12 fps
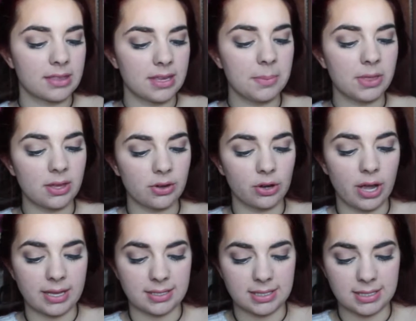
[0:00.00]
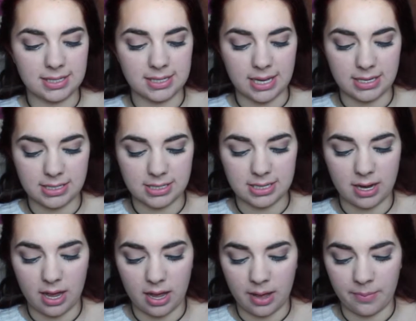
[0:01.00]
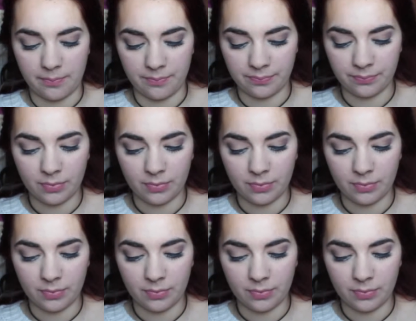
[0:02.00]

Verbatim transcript: thing about the Essence set um,